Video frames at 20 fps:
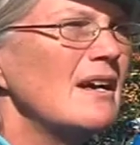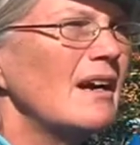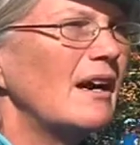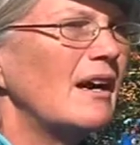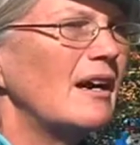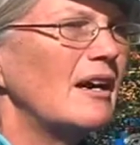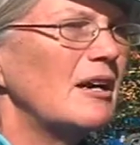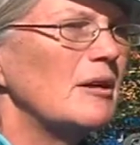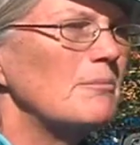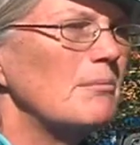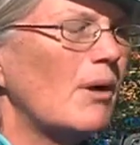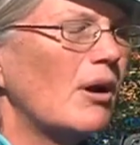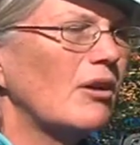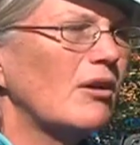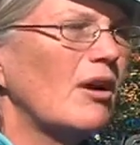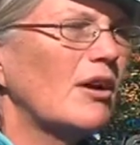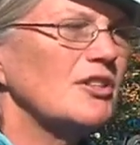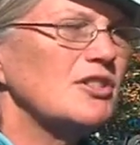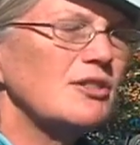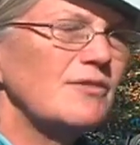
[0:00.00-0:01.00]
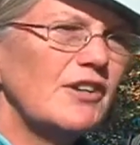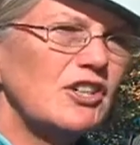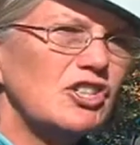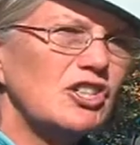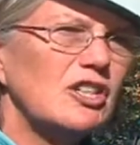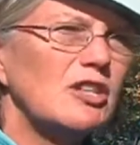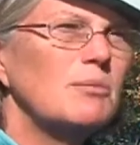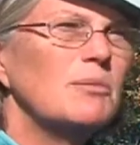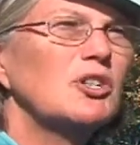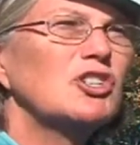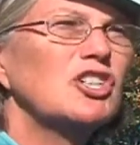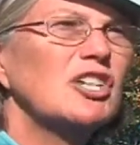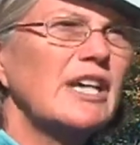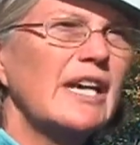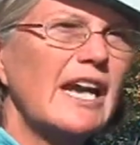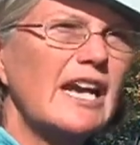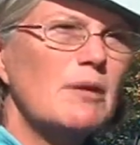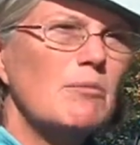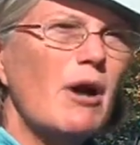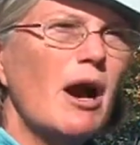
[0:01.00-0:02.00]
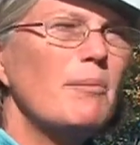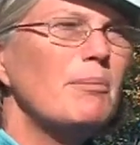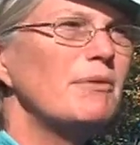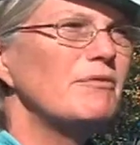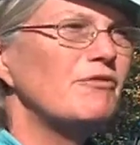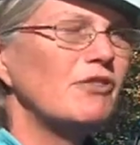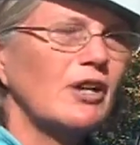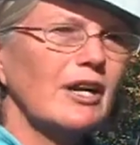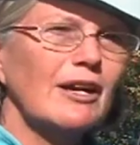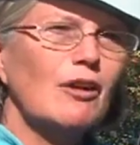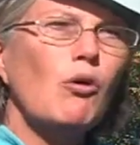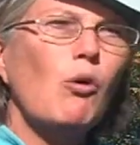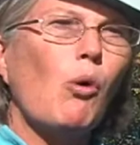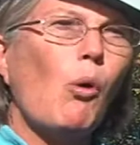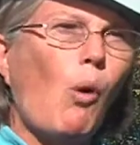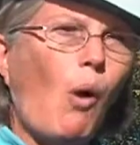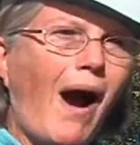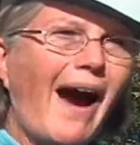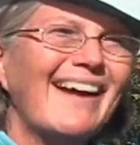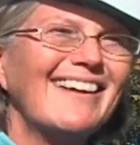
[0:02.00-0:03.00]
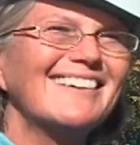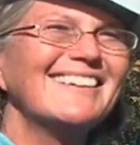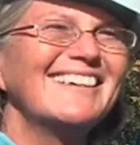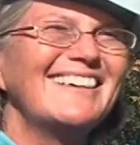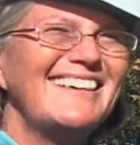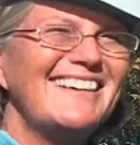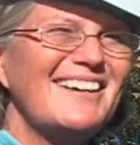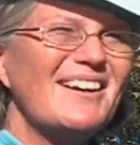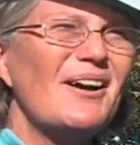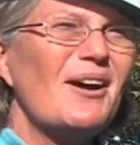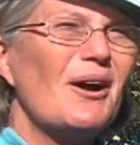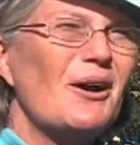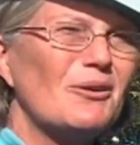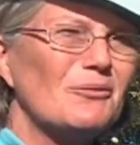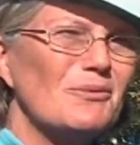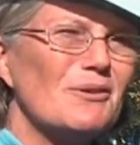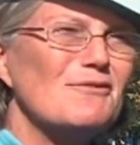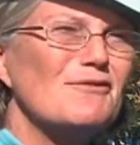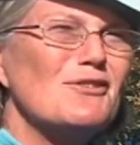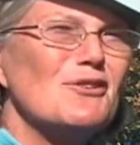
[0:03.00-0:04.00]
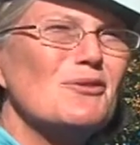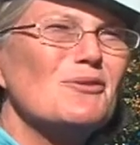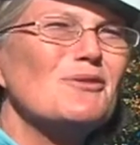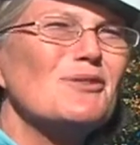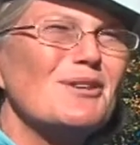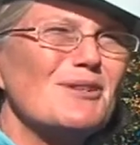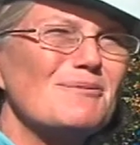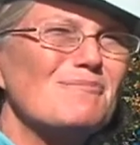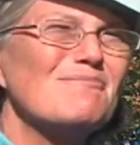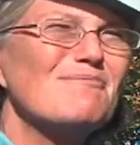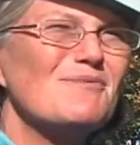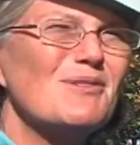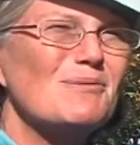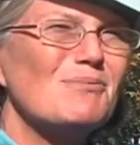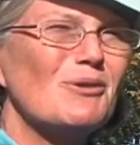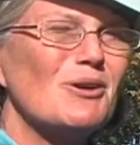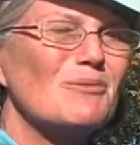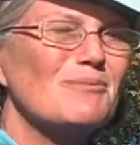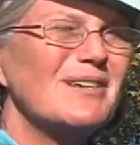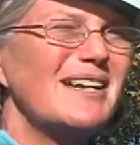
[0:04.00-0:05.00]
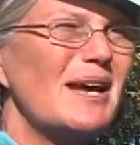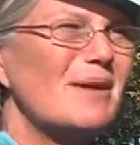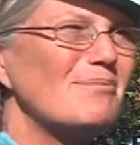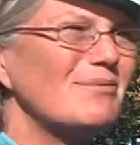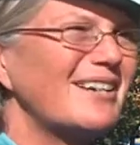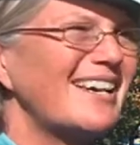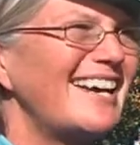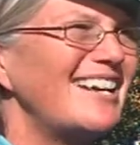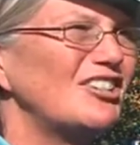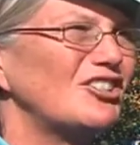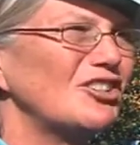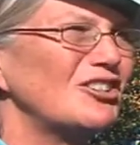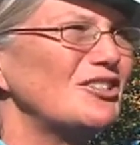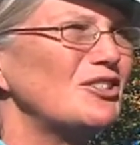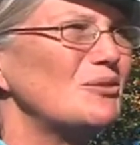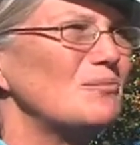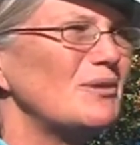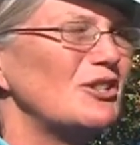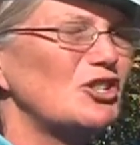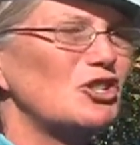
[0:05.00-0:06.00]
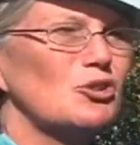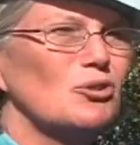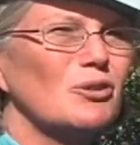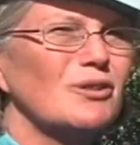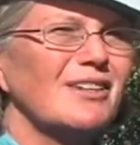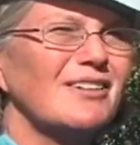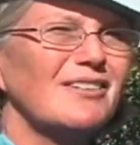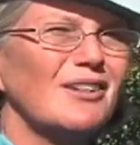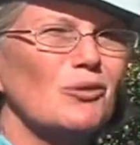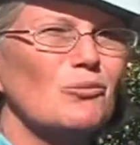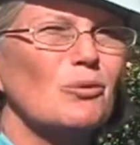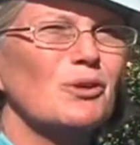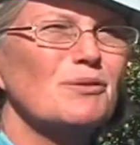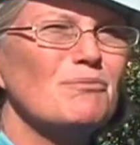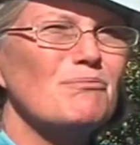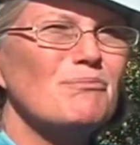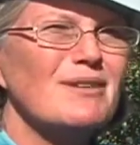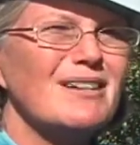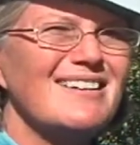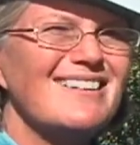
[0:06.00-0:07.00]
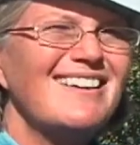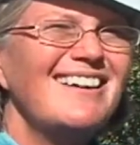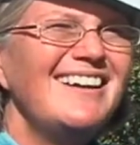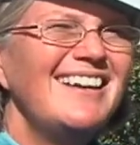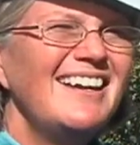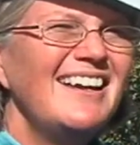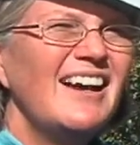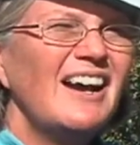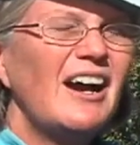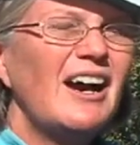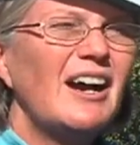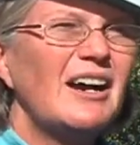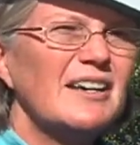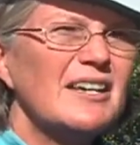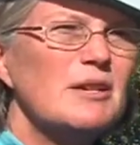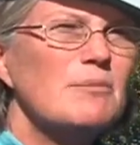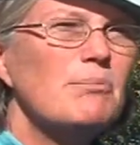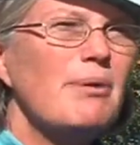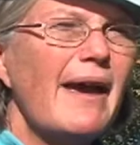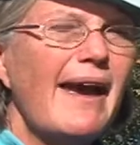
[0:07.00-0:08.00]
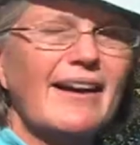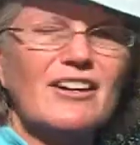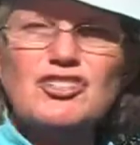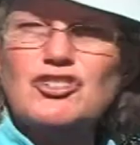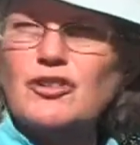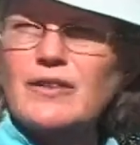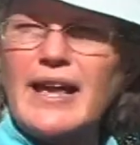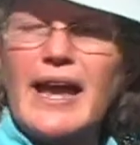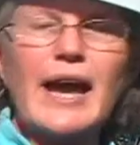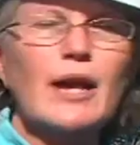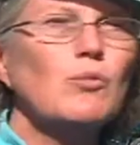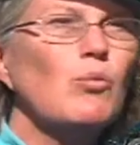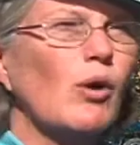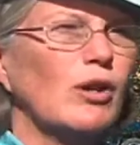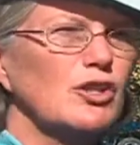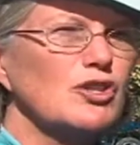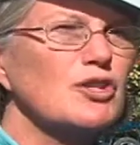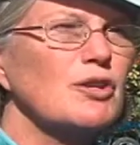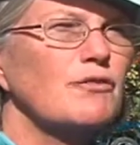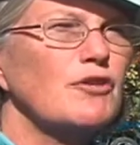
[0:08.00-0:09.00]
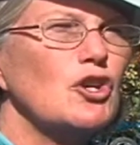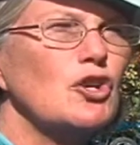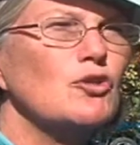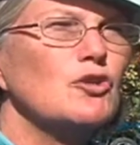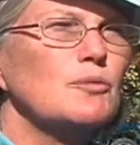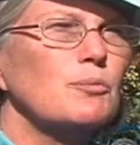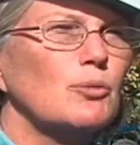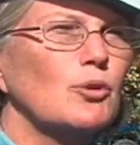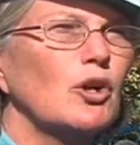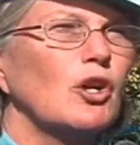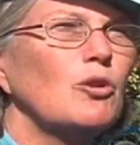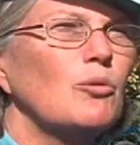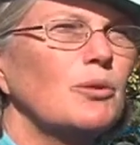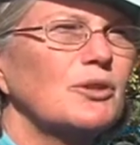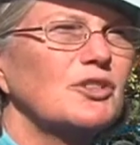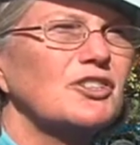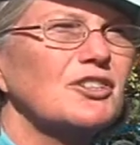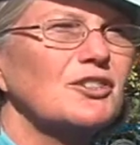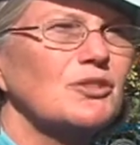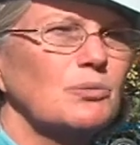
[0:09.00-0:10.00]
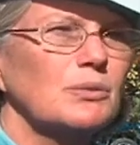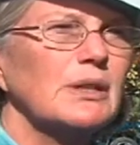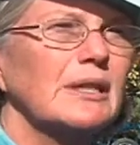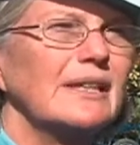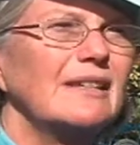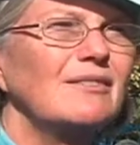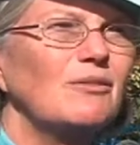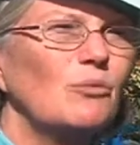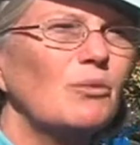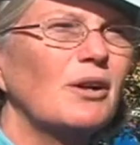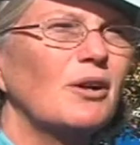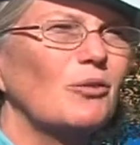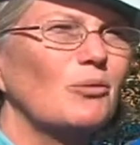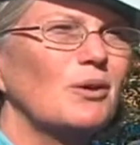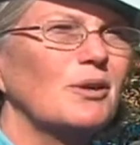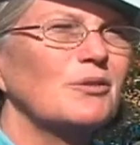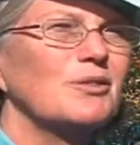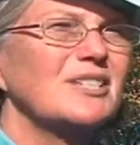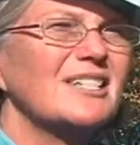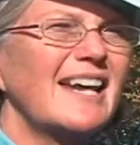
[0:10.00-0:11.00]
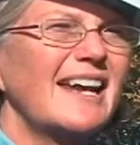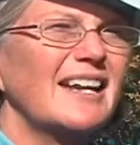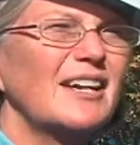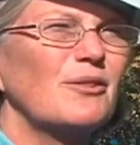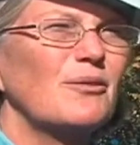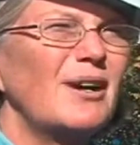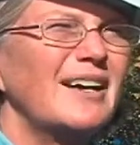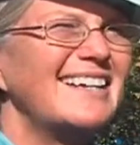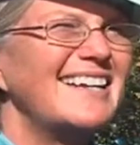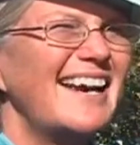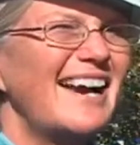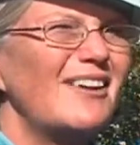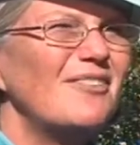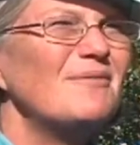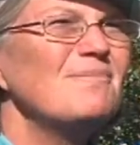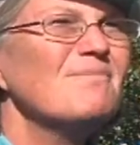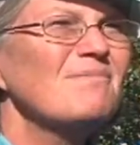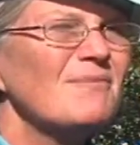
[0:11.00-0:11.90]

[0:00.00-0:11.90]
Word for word: Um, our Conservation Commission came up and very quietly uh, reviewed the, the permit application to be sure that there wouldn't be uh, impacts to the headwaters of Hughes Brook, which is really where we're standing right now.